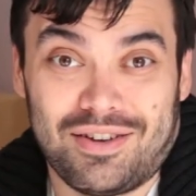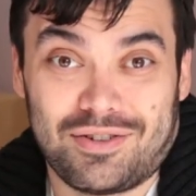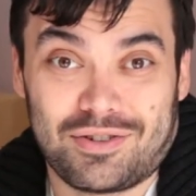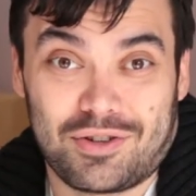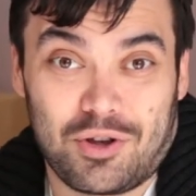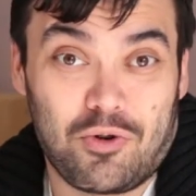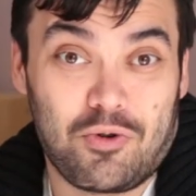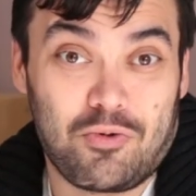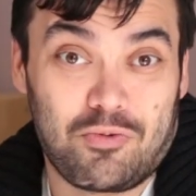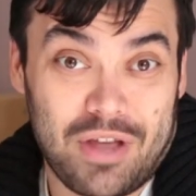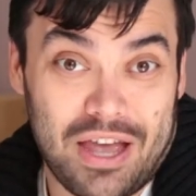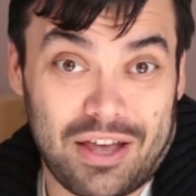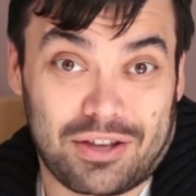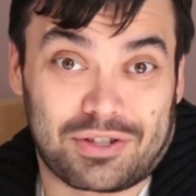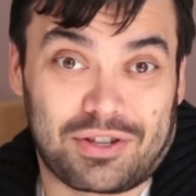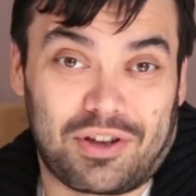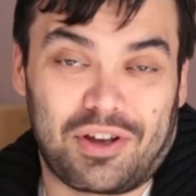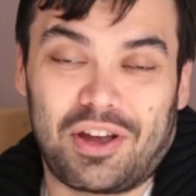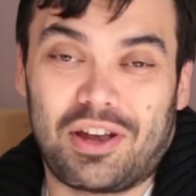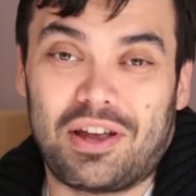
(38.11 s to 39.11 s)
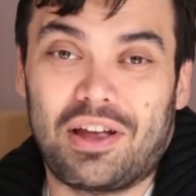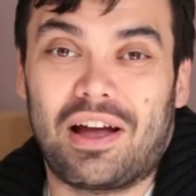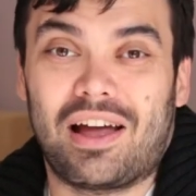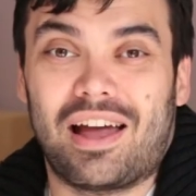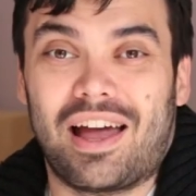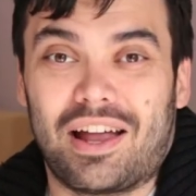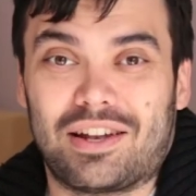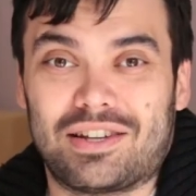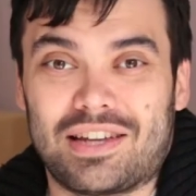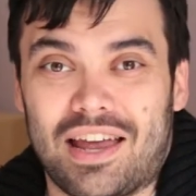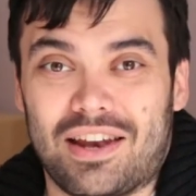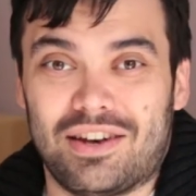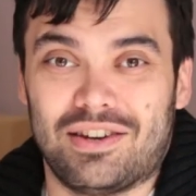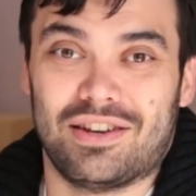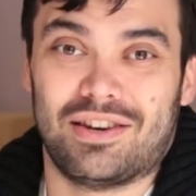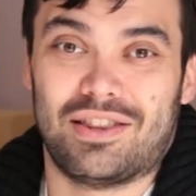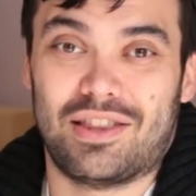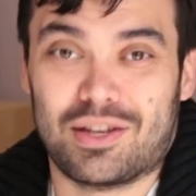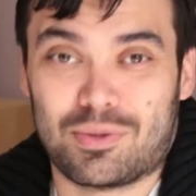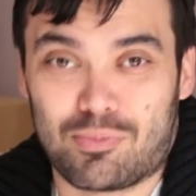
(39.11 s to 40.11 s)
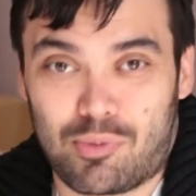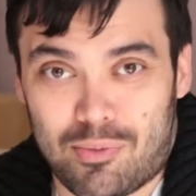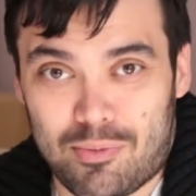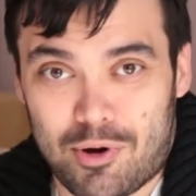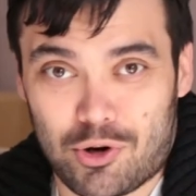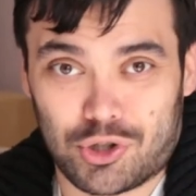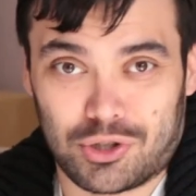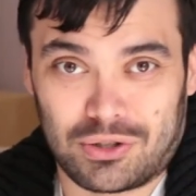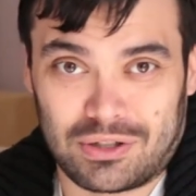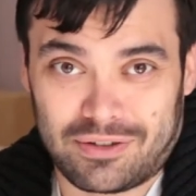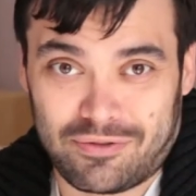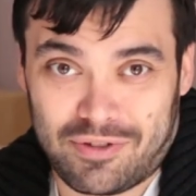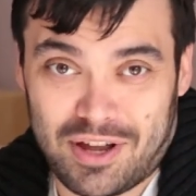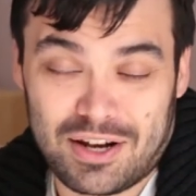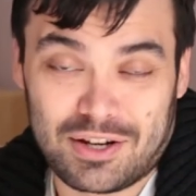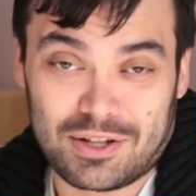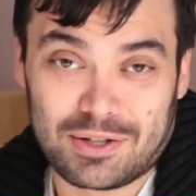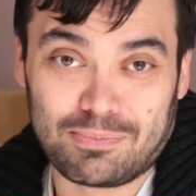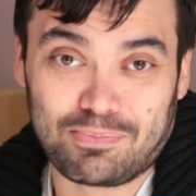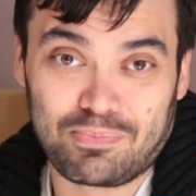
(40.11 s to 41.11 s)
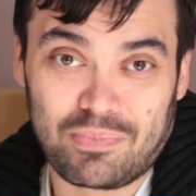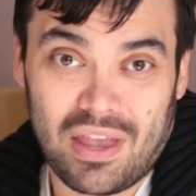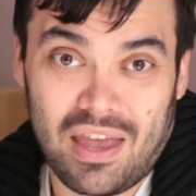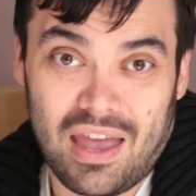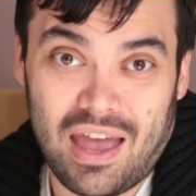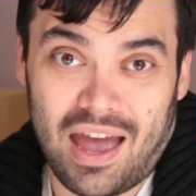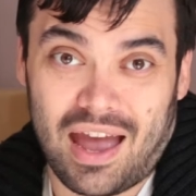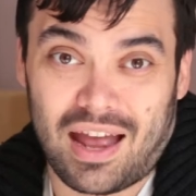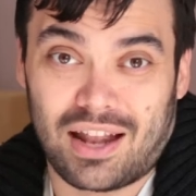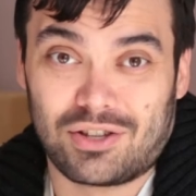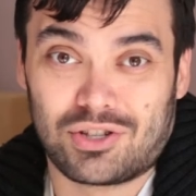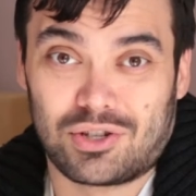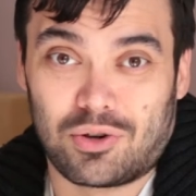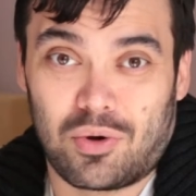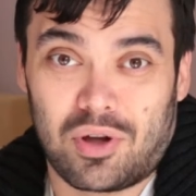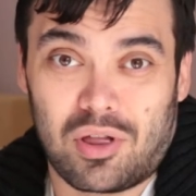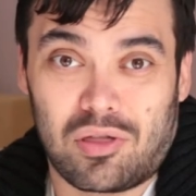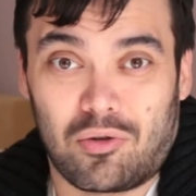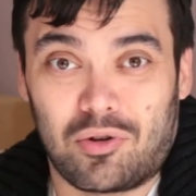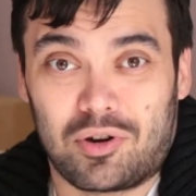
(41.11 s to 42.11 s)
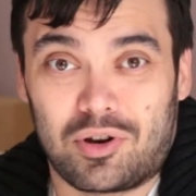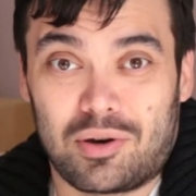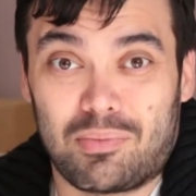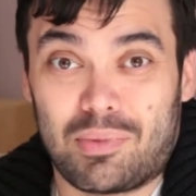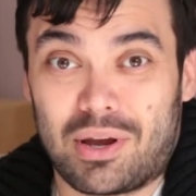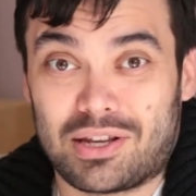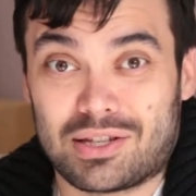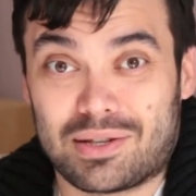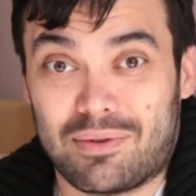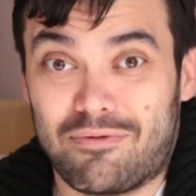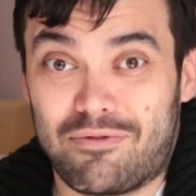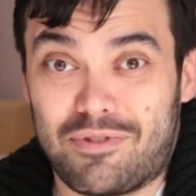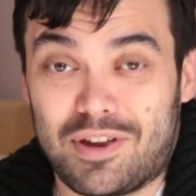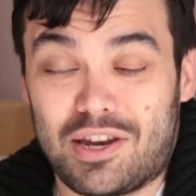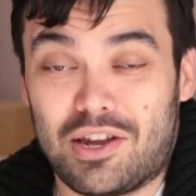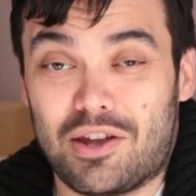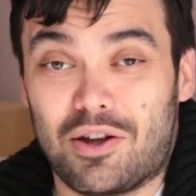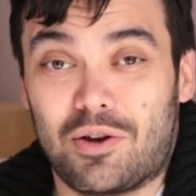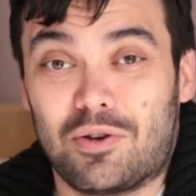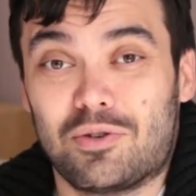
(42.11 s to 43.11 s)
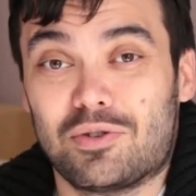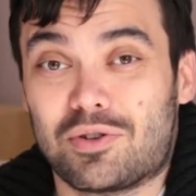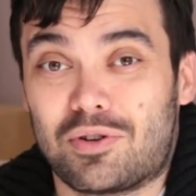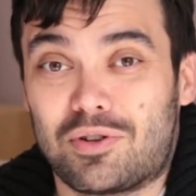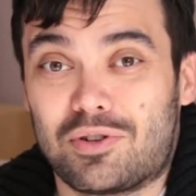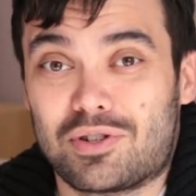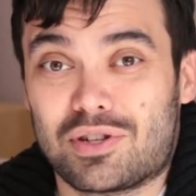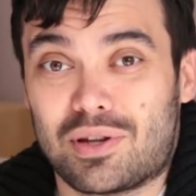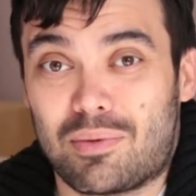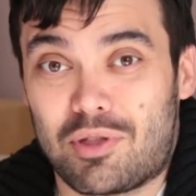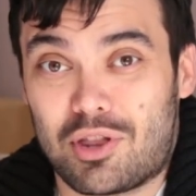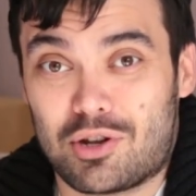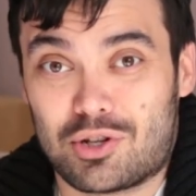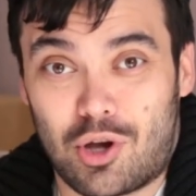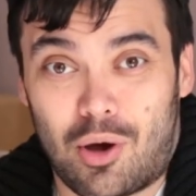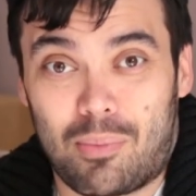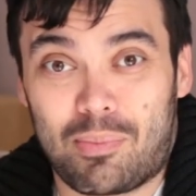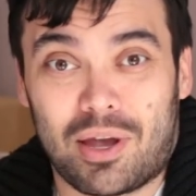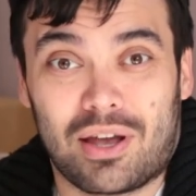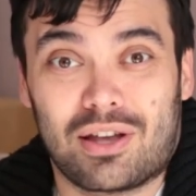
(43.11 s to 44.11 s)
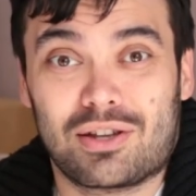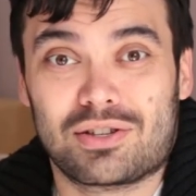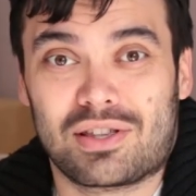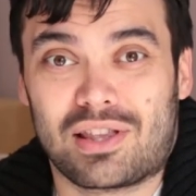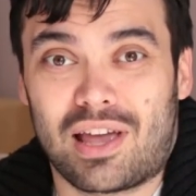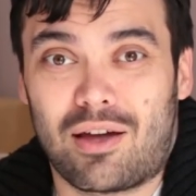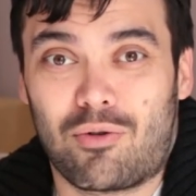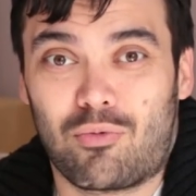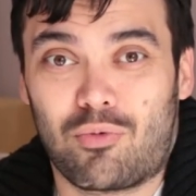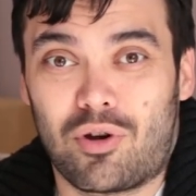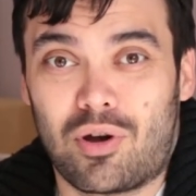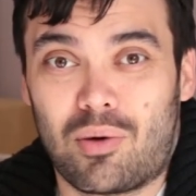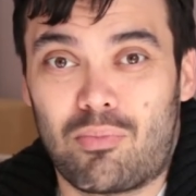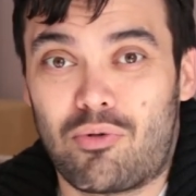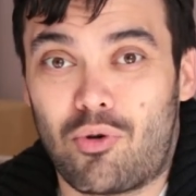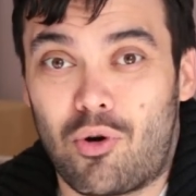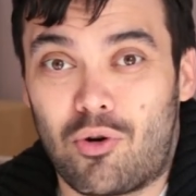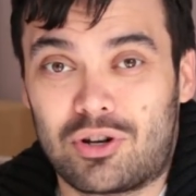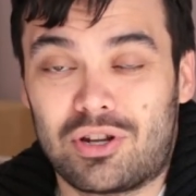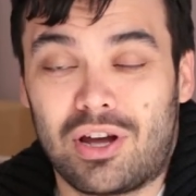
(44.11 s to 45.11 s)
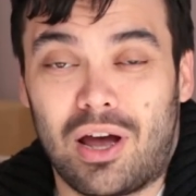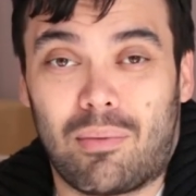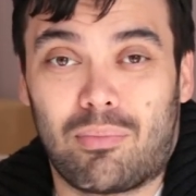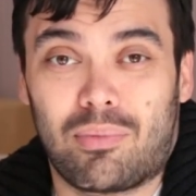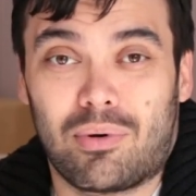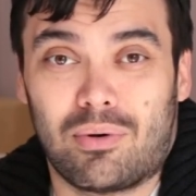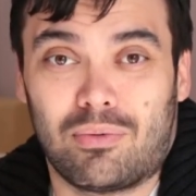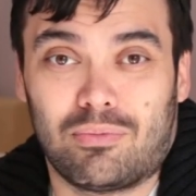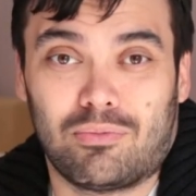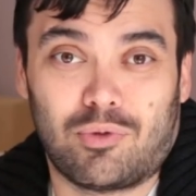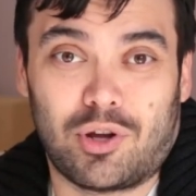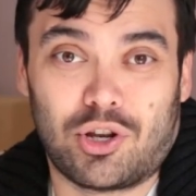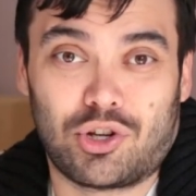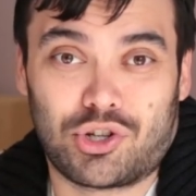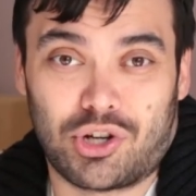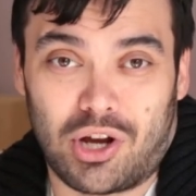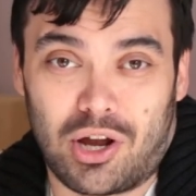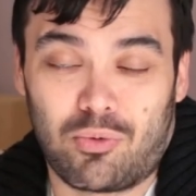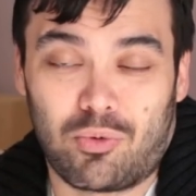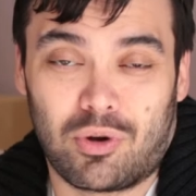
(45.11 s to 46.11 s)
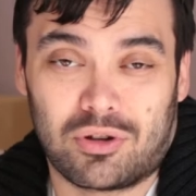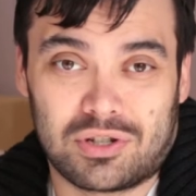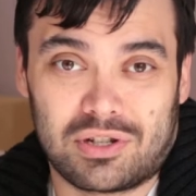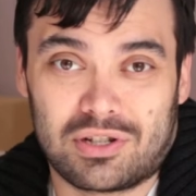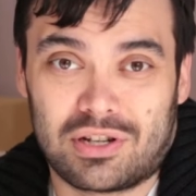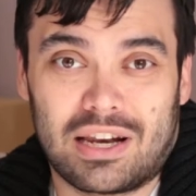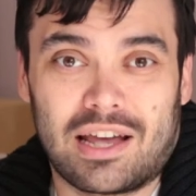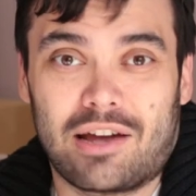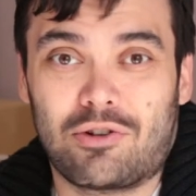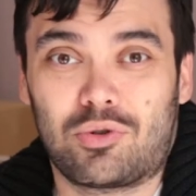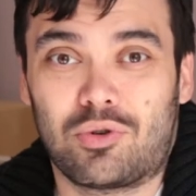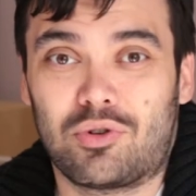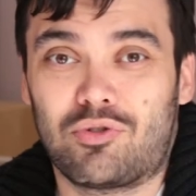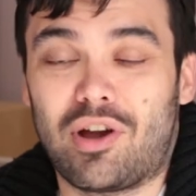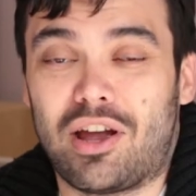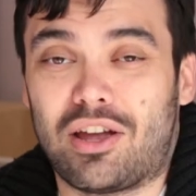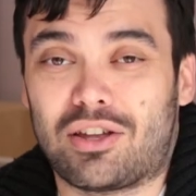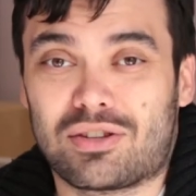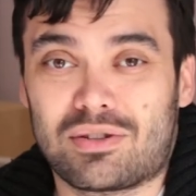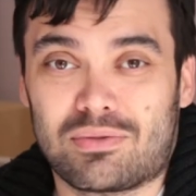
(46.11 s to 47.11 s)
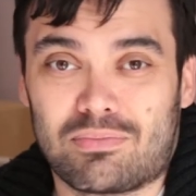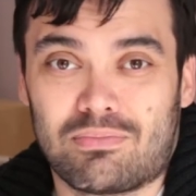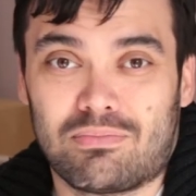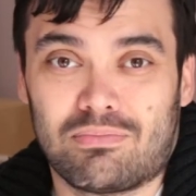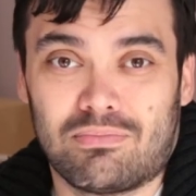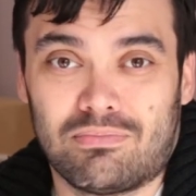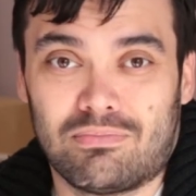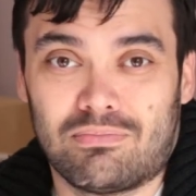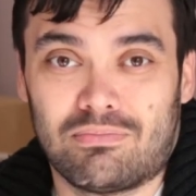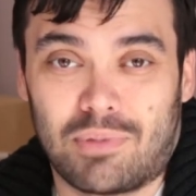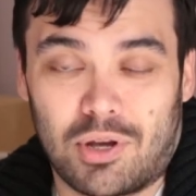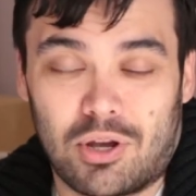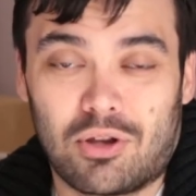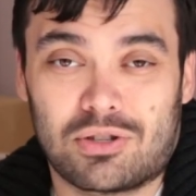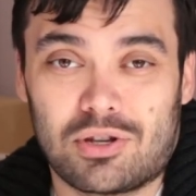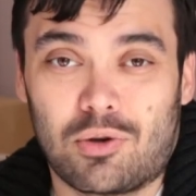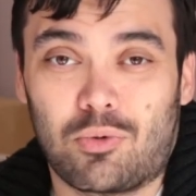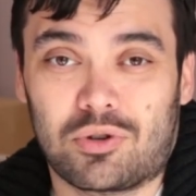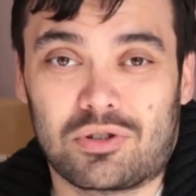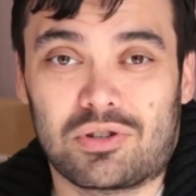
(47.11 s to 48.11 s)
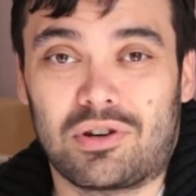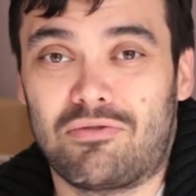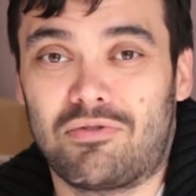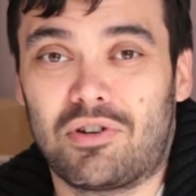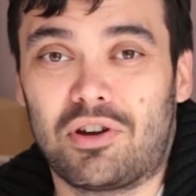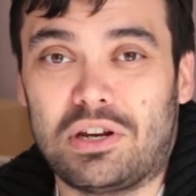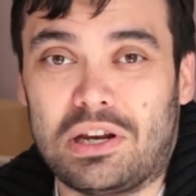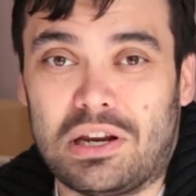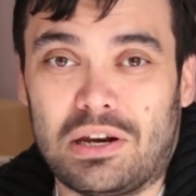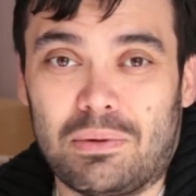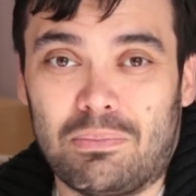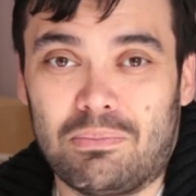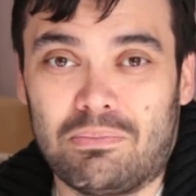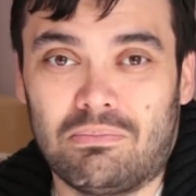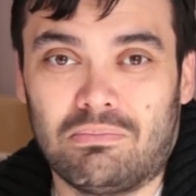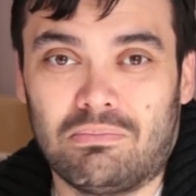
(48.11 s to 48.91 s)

So yes, I attended this promotional event, and so I thought I'd make some videos on some of the topics that were brought up, which I wasn't allowed to address because I wasn't invited.